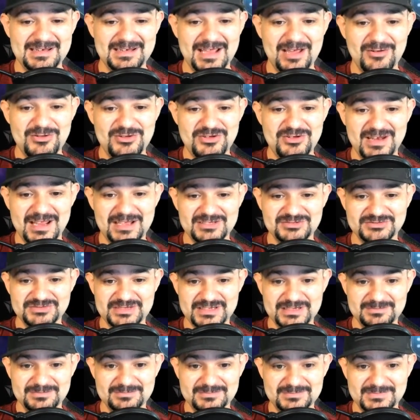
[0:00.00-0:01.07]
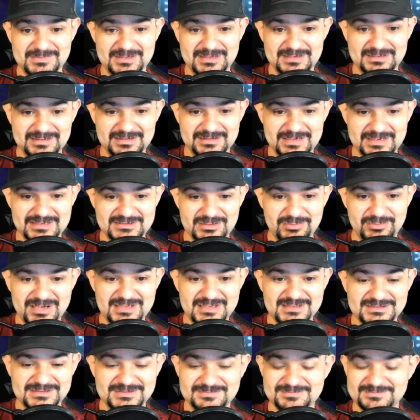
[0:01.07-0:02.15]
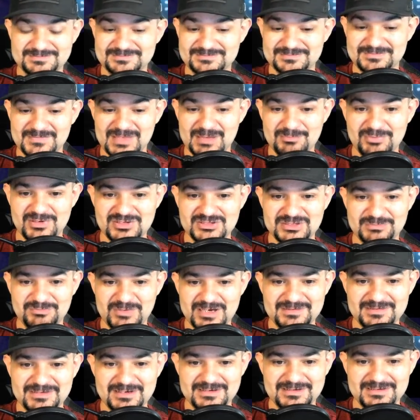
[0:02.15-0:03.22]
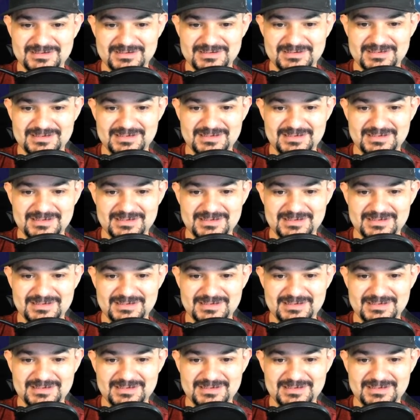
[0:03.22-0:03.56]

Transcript: Now you can actually click next to your base and put a ship right there.